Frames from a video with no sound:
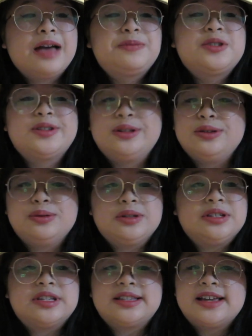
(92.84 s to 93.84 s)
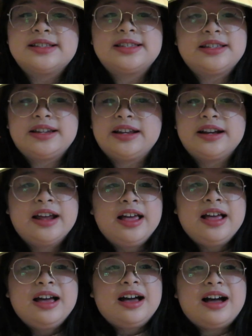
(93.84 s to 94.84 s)
Absolutely detested it.
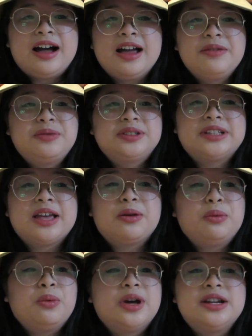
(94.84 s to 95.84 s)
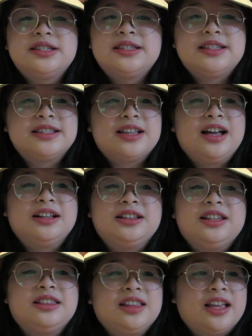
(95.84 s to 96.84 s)
I was like, what is this
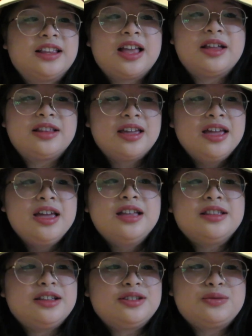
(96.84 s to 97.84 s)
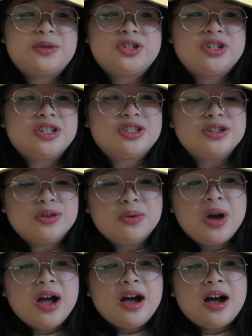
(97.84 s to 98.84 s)
ugly thing that they switched it
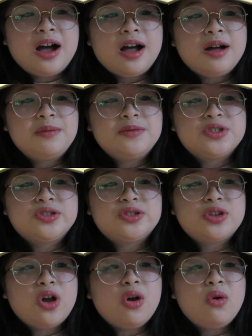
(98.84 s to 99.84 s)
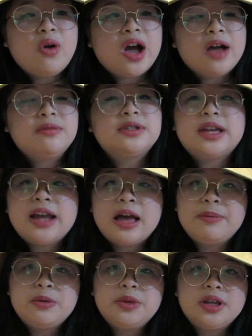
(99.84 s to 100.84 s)
to? Um, so I was
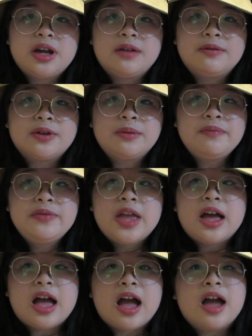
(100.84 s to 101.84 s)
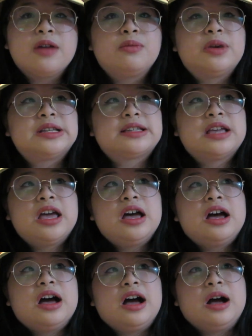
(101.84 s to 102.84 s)
unhappy with the cover. I was
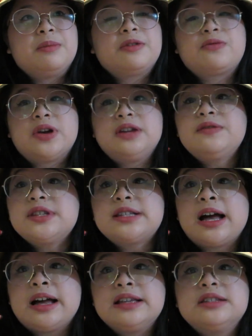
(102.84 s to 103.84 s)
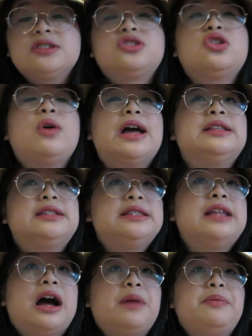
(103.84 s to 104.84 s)
um, afraid of the size, so I did
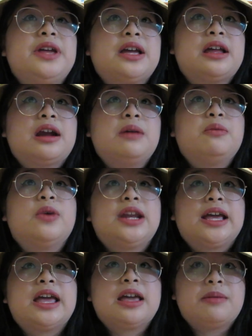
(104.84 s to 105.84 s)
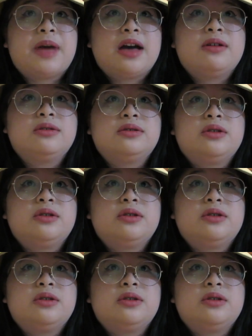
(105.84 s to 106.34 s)
not pick it up when it came out